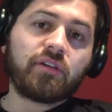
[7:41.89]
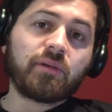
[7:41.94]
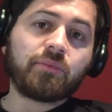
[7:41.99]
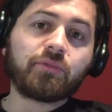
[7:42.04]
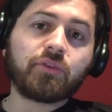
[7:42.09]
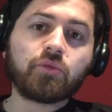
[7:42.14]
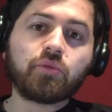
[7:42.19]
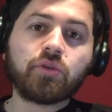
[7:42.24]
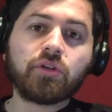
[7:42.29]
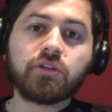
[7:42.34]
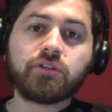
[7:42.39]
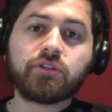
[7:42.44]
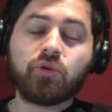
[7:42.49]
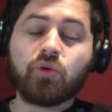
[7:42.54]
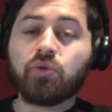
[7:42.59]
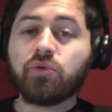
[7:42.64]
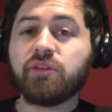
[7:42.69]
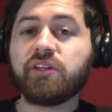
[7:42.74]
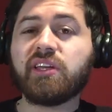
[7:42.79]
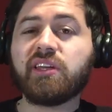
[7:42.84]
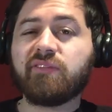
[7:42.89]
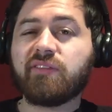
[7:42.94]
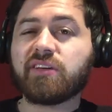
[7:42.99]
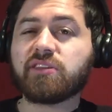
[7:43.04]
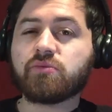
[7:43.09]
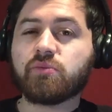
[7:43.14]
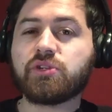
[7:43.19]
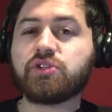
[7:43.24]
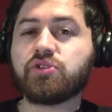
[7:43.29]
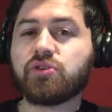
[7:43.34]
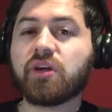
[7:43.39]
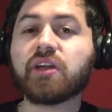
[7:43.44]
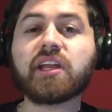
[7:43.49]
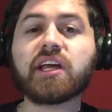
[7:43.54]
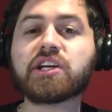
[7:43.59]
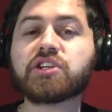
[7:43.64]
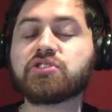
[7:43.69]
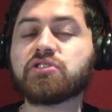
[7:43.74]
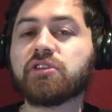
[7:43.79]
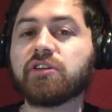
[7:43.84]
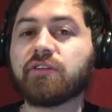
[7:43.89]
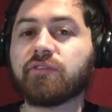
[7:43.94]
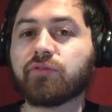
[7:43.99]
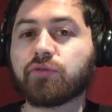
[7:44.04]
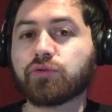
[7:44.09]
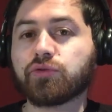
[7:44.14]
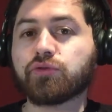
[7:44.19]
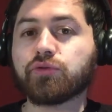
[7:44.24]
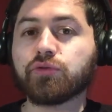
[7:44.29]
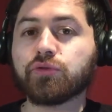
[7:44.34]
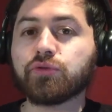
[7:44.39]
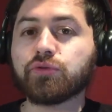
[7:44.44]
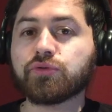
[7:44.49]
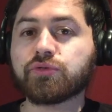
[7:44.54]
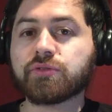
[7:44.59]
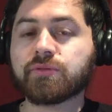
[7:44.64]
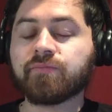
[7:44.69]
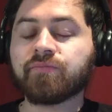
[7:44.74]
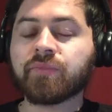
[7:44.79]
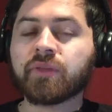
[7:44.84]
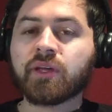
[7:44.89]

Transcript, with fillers: crypto world only invest what you can actually afford to lose